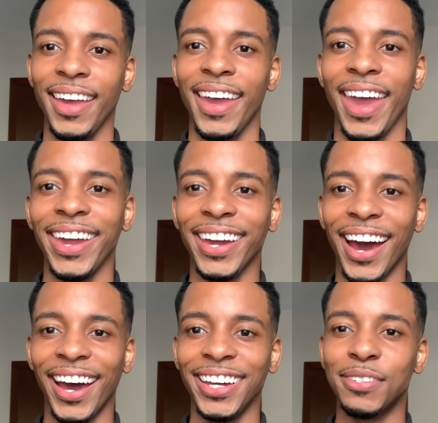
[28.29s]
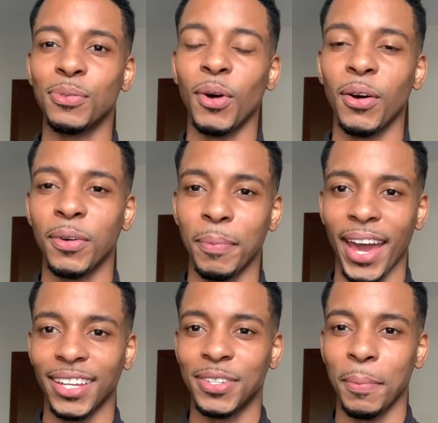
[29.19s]
Hey guys, welcome
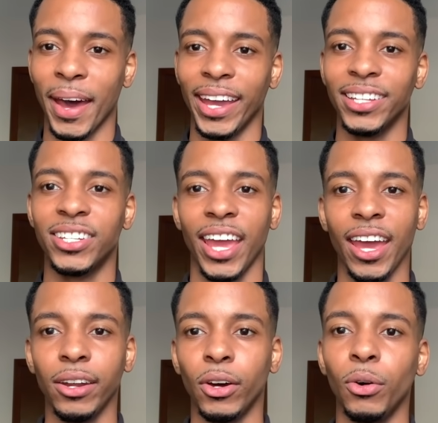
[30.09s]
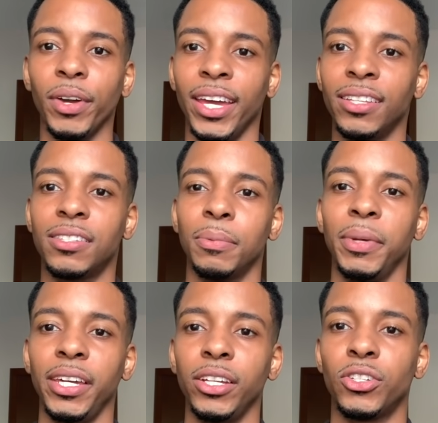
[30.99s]
back to my channel. It's
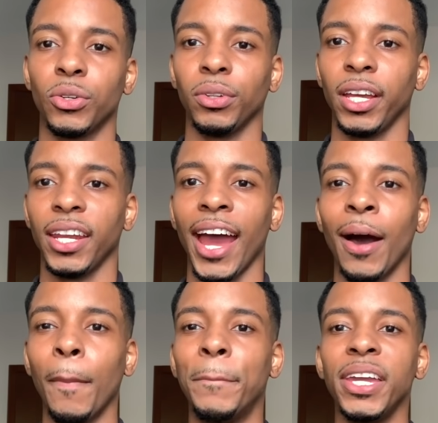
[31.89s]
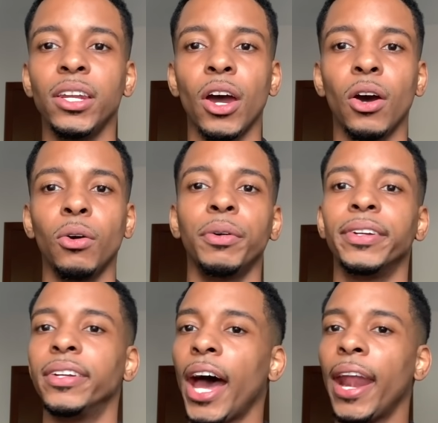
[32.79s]
me, Julian
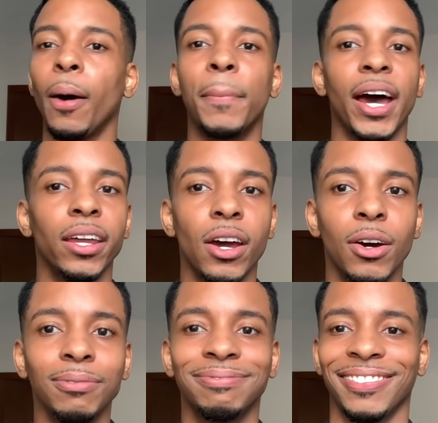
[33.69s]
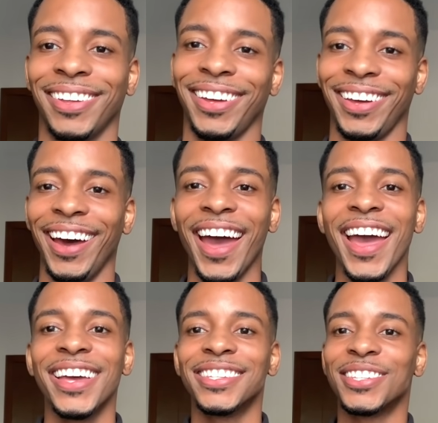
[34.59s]
Albino, not albino.
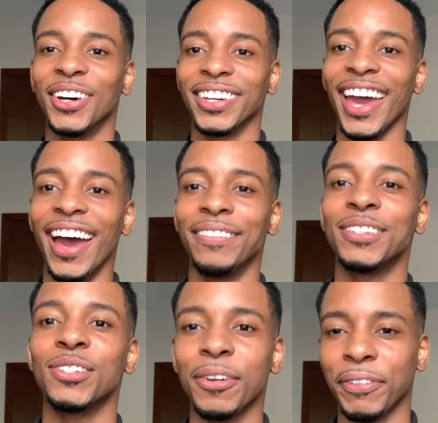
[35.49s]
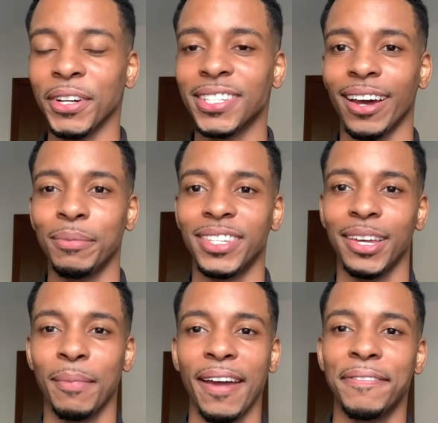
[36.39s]
So yeah, if this is your first time seeing
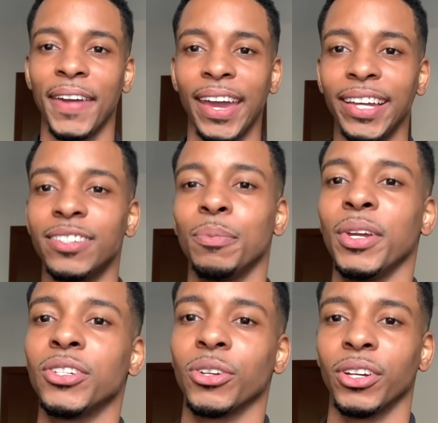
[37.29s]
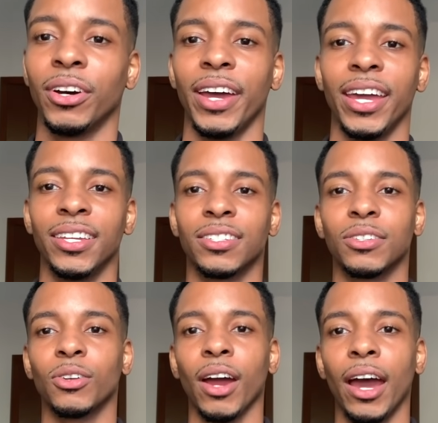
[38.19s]
my face, be sure to go ahead and
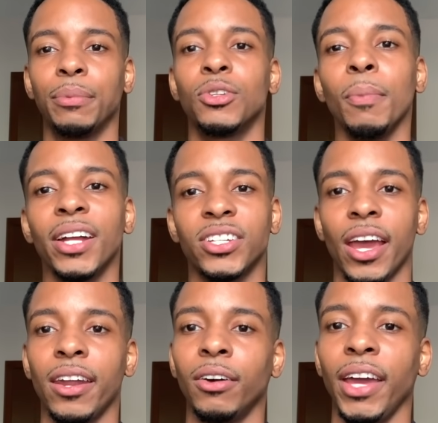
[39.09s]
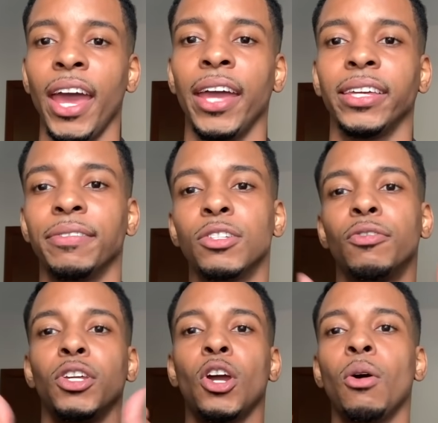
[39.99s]
subscribe to my channel and give this
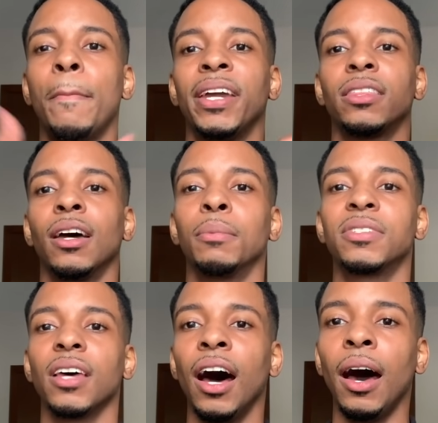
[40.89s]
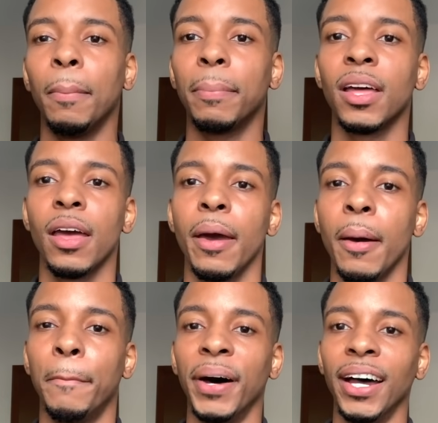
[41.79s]
video a big thumbs up.
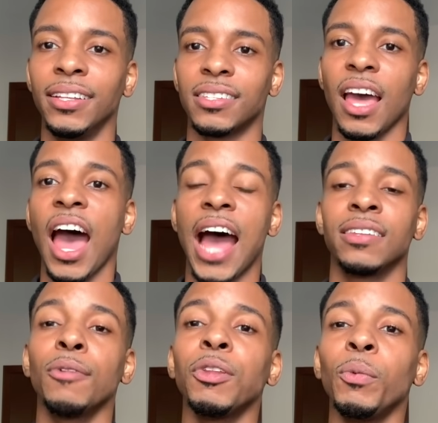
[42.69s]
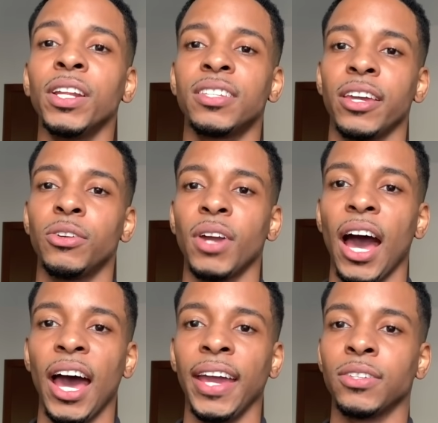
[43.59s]
But I definitely want to take you
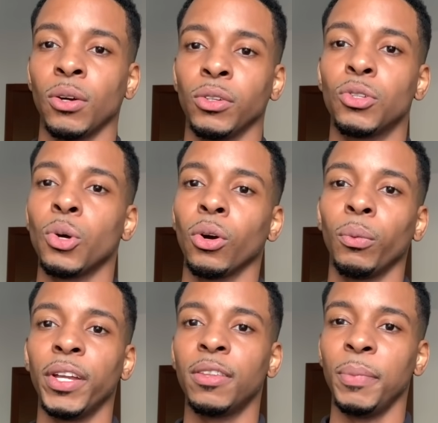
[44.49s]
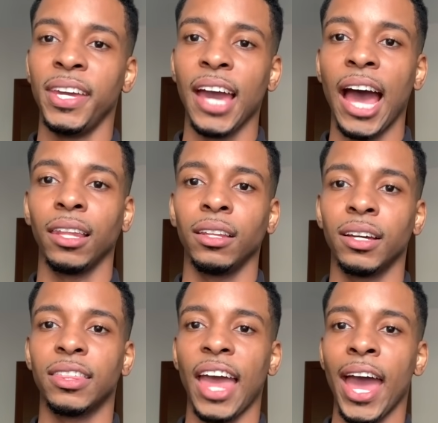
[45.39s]
guys on the tour with me. I
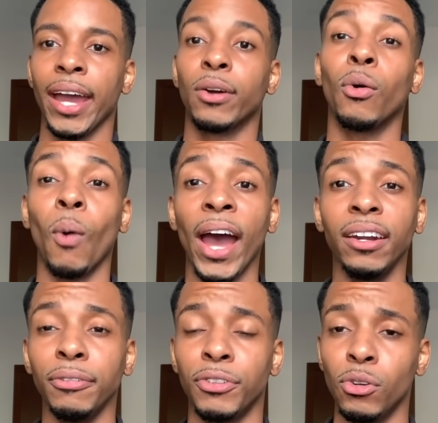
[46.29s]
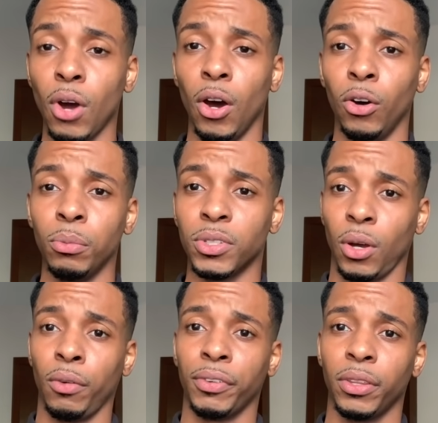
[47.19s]
looked at quite a few homes
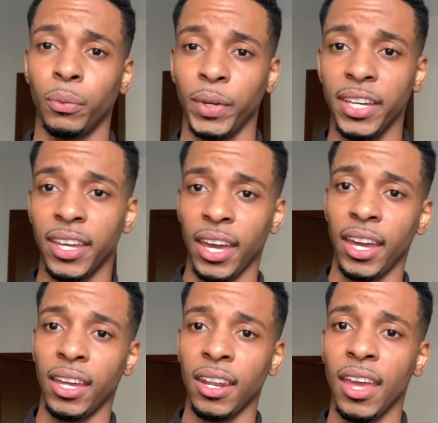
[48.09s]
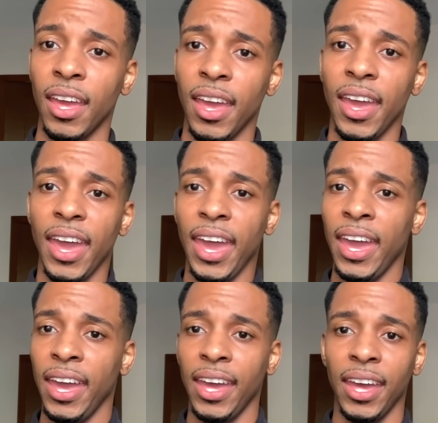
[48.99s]
over the weekend
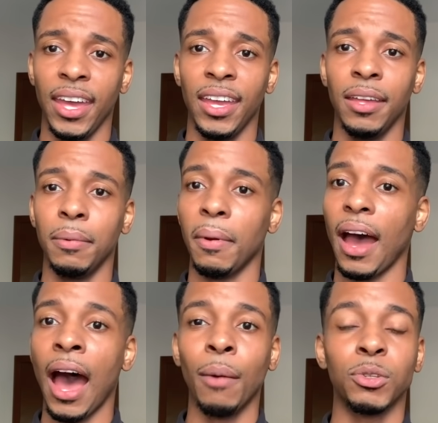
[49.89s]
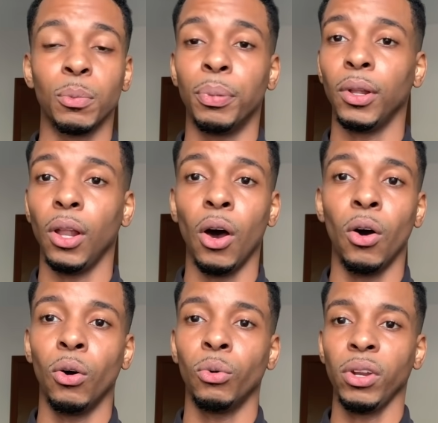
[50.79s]
and I was
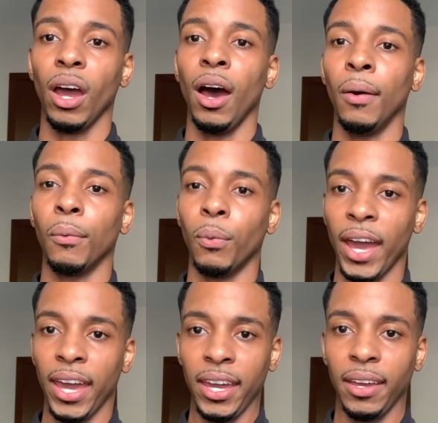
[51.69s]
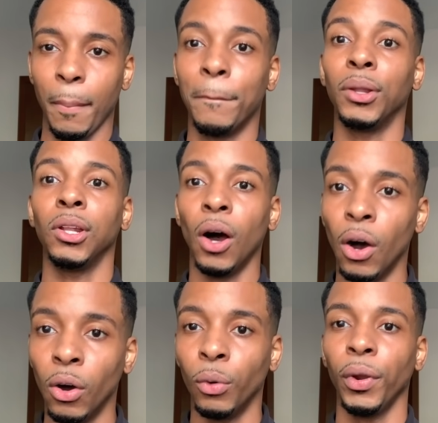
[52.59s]
blown away.
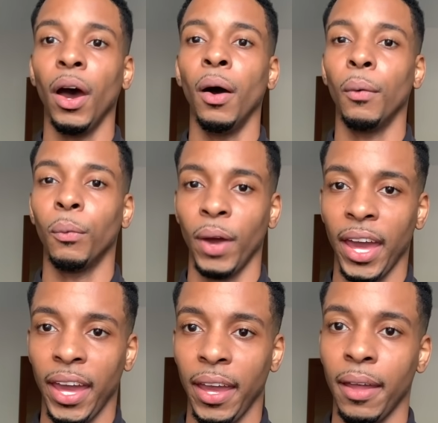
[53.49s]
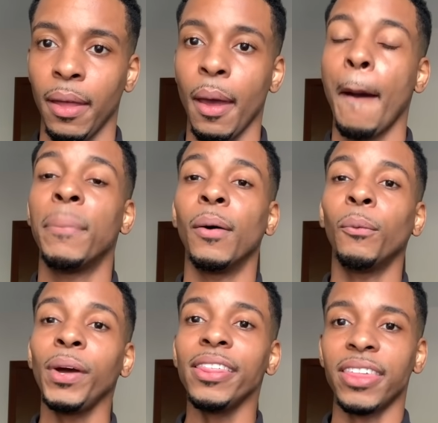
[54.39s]
But
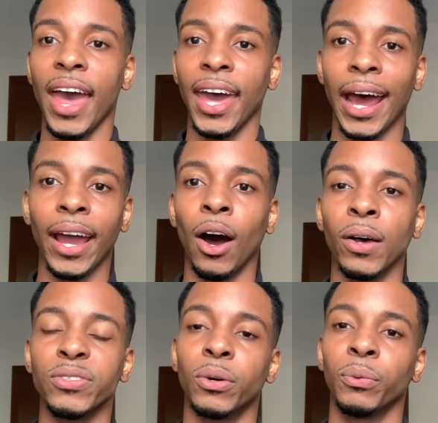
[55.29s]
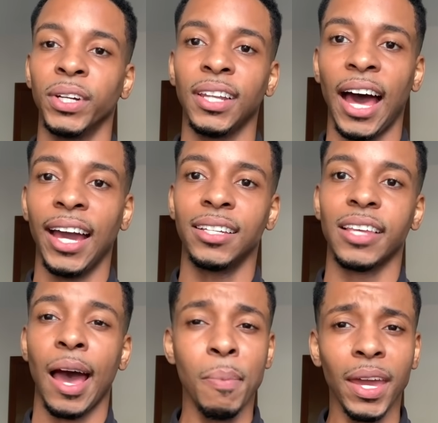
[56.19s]
with that, I also realized
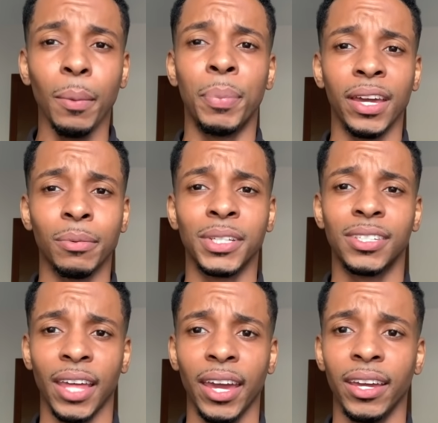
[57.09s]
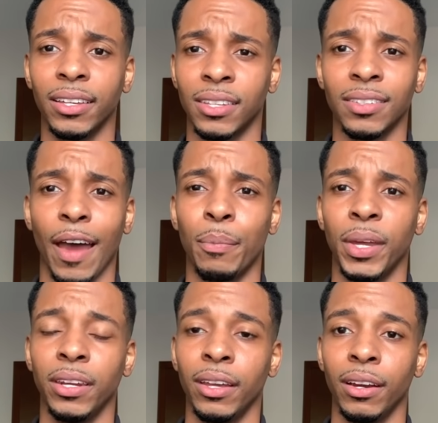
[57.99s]
I made a big mistake since I've
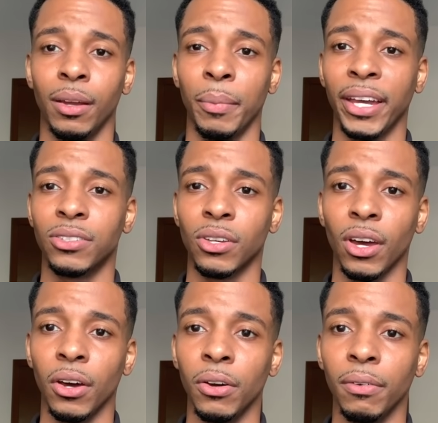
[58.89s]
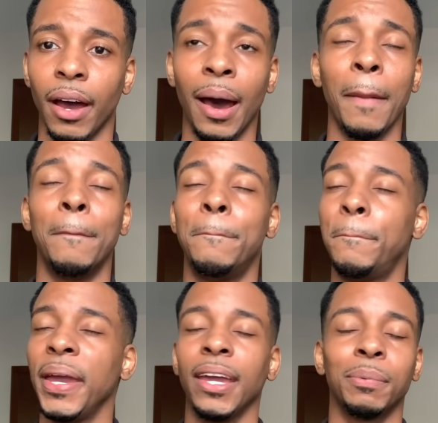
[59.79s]
been here in Mexico, a
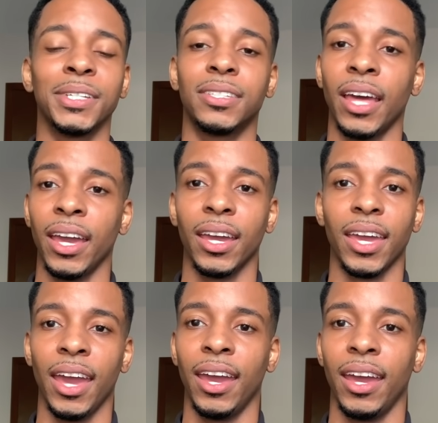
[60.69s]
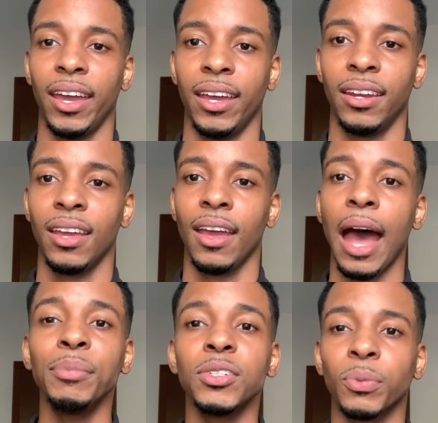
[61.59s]
big mistake, and
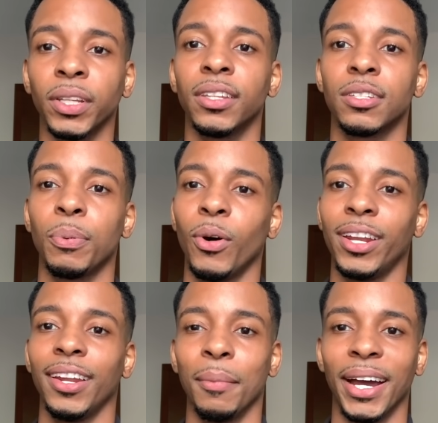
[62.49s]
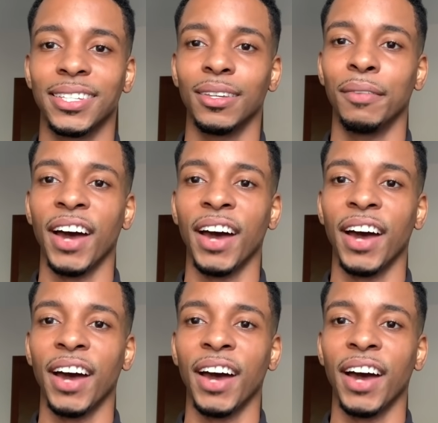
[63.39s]
I'm just really disappointed in myself,